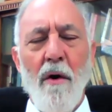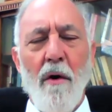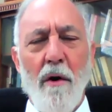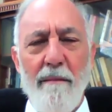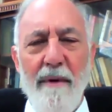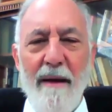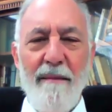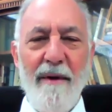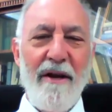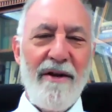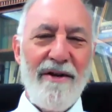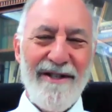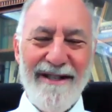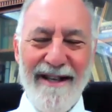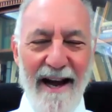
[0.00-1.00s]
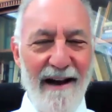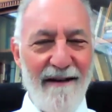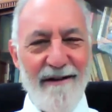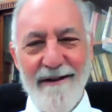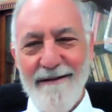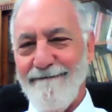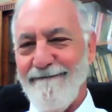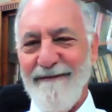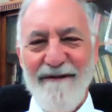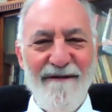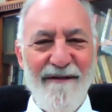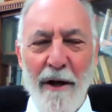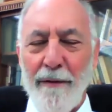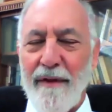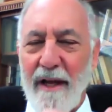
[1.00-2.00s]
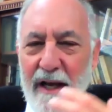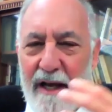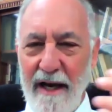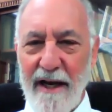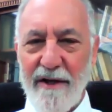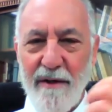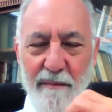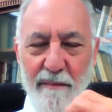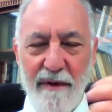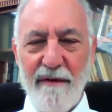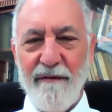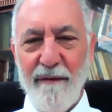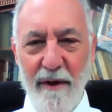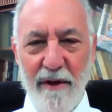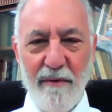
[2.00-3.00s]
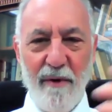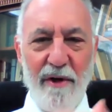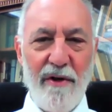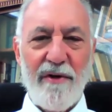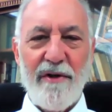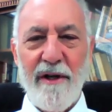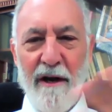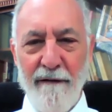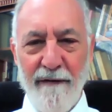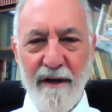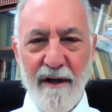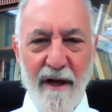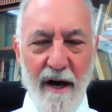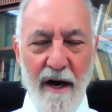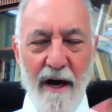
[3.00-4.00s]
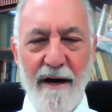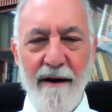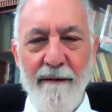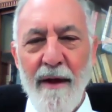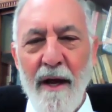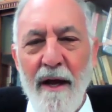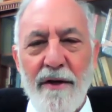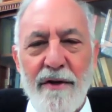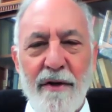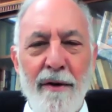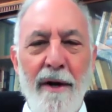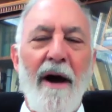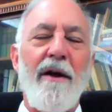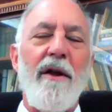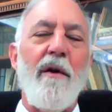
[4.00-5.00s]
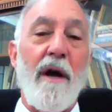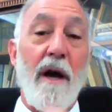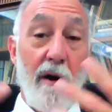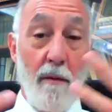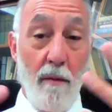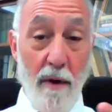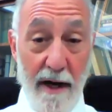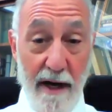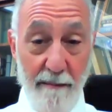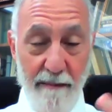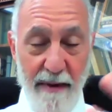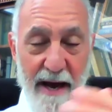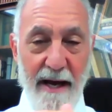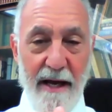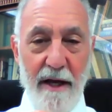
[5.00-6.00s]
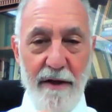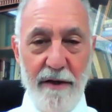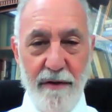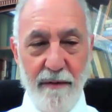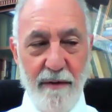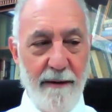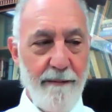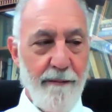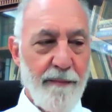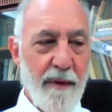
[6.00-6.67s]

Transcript: Or maybe you just haven't felt the connection between yourself and God. So now you kind of want to get back into it.